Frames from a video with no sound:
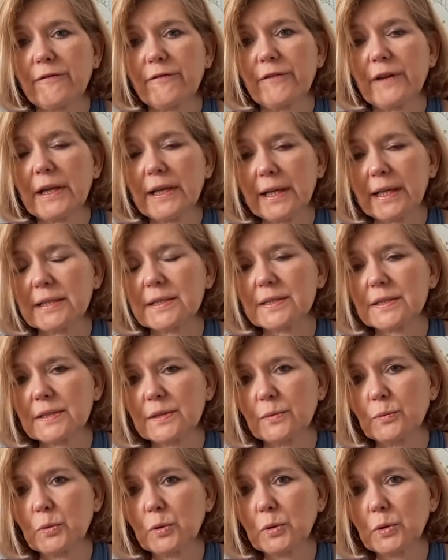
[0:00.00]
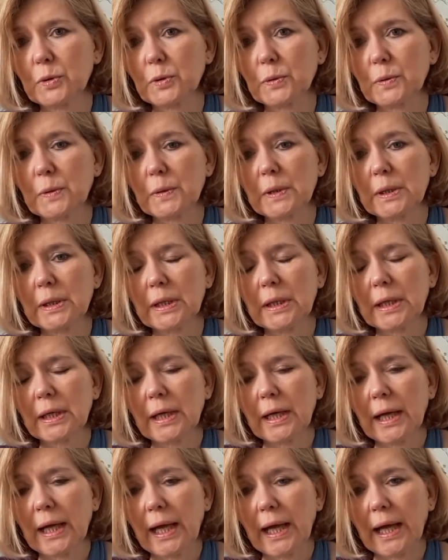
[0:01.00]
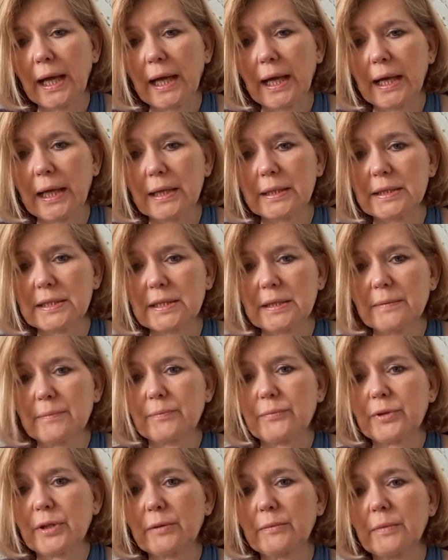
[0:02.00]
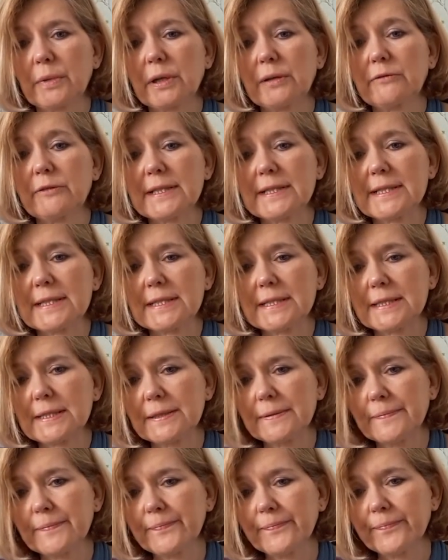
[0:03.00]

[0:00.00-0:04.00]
fell against a wall and broke my wrist.